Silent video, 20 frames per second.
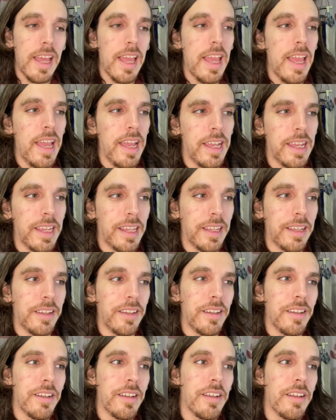
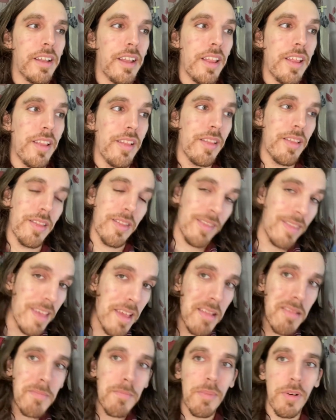And
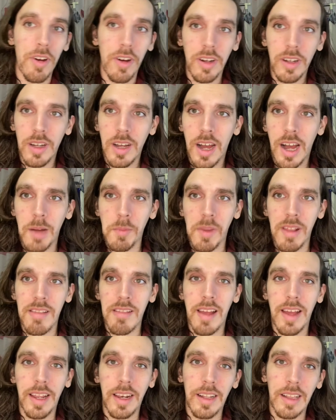this book,
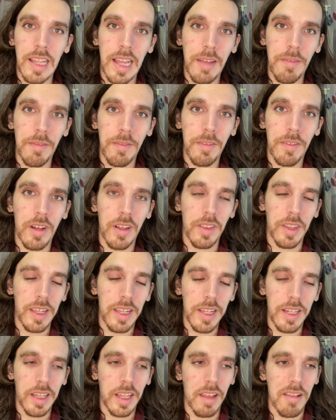Homicide, A Life on the
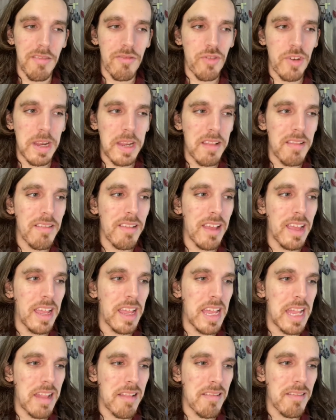Killing Streets,
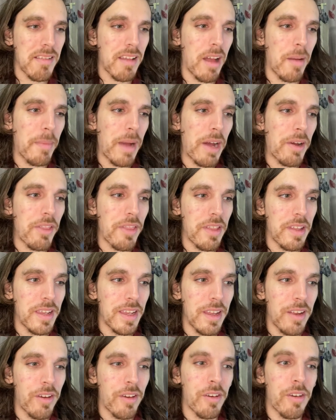is about the
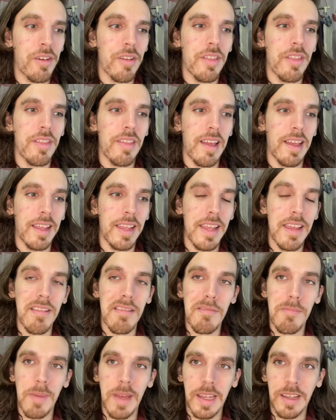year that he
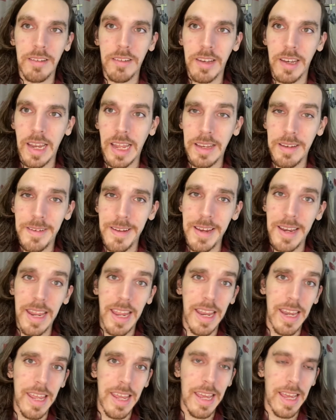spent in
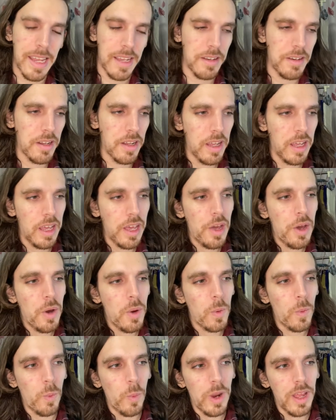1988
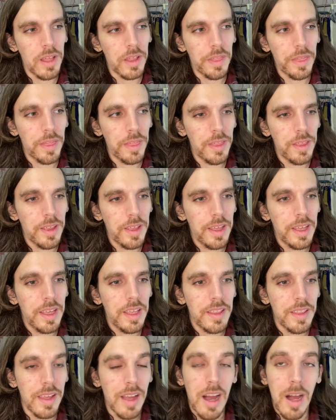with
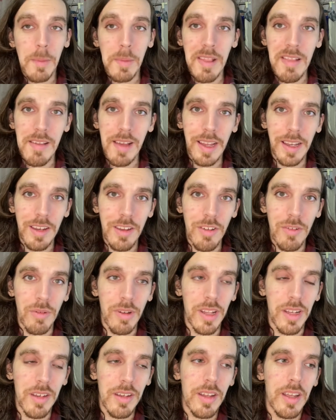the homicide
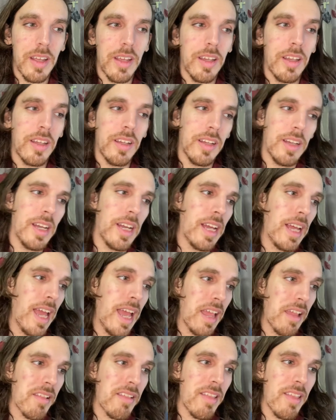unit
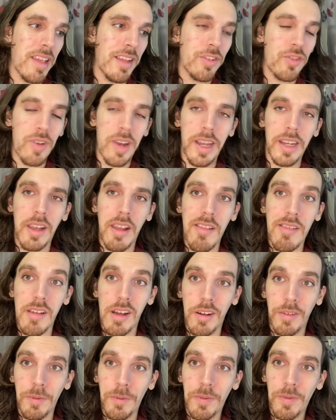as they tried to solve